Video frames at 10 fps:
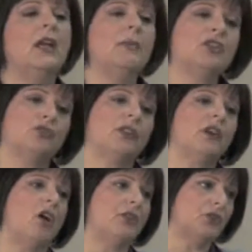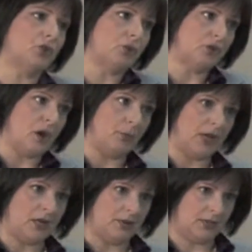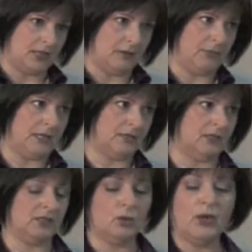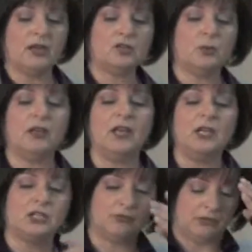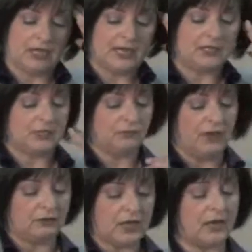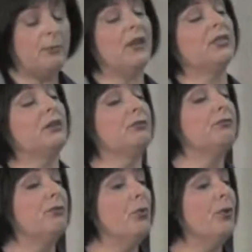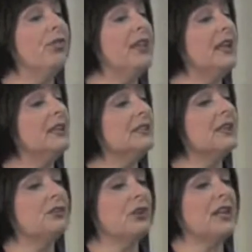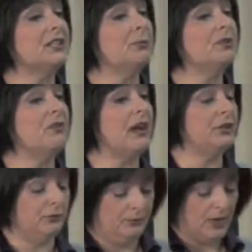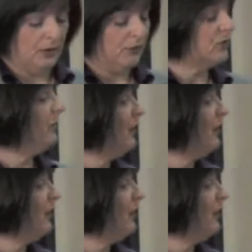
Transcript: and make sure that all their stores are operating on the same basis. So here's what Chick-fil-A's found out about their 4 things that their customers value. First of